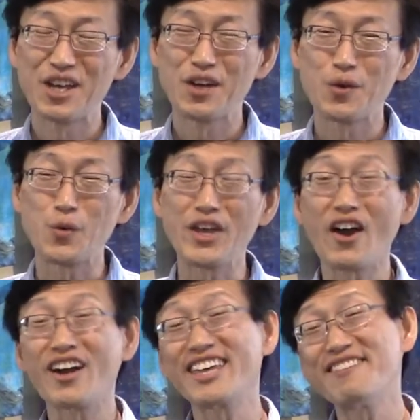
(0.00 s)
we
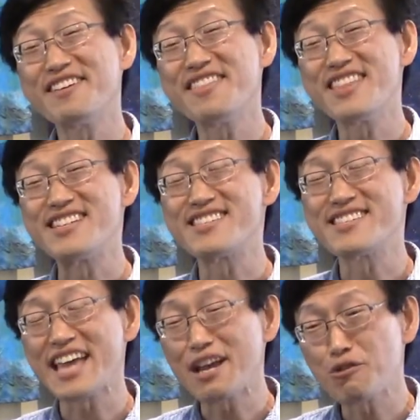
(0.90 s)
are given this
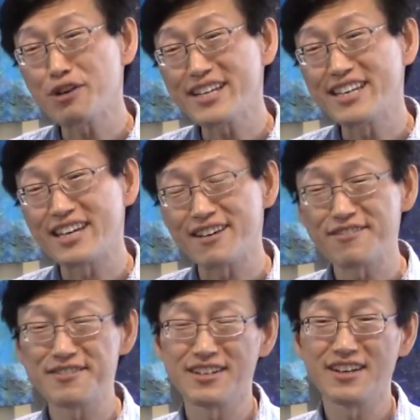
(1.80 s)
sacred
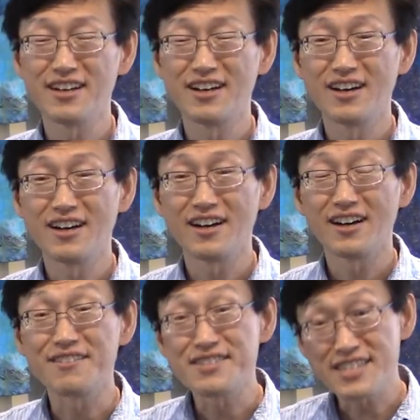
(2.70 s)
gift
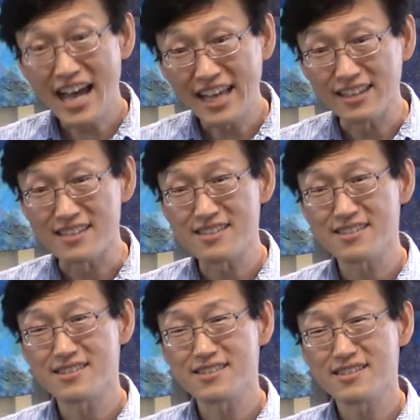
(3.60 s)
of
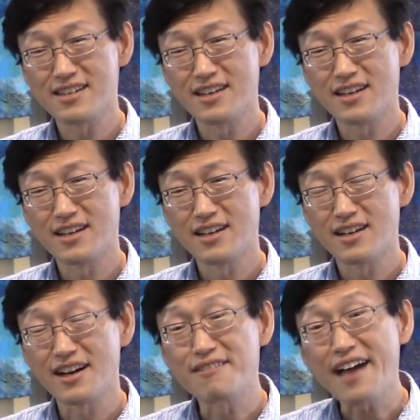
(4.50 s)
silence,
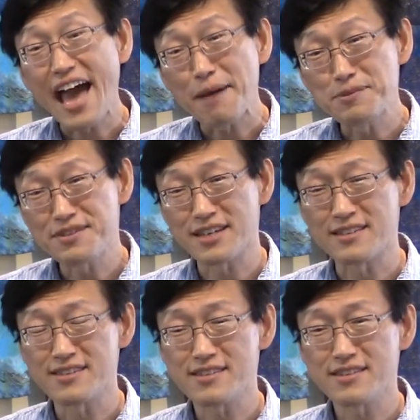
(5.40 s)
of
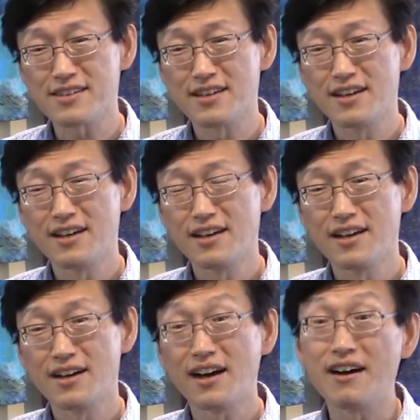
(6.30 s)
absence,
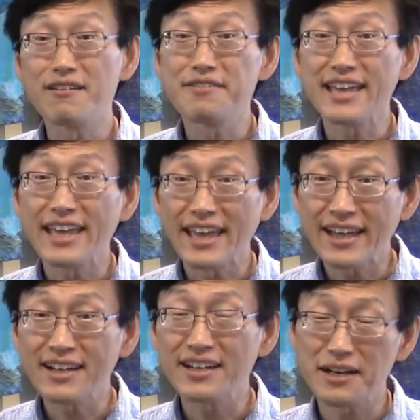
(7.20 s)
of
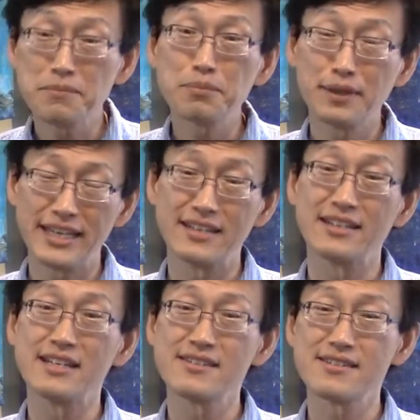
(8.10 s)

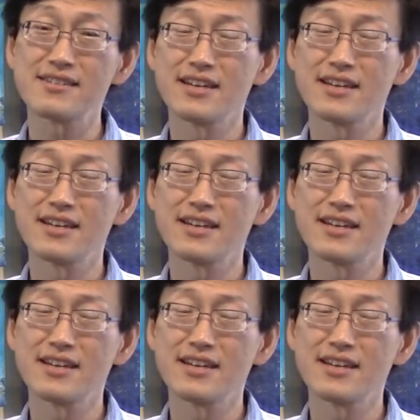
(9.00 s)
incompleteness